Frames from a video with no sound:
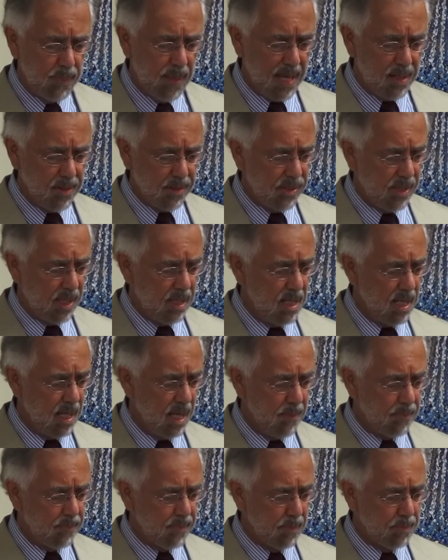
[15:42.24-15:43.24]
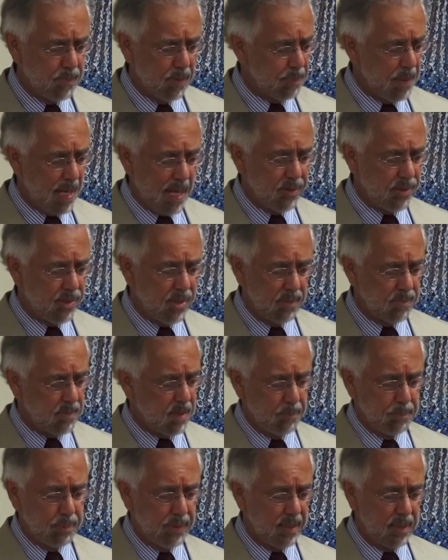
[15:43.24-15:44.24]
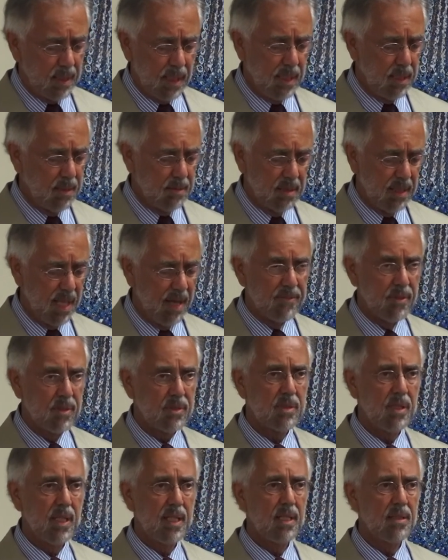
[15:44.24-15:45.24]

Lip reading: Patterson completely leveled.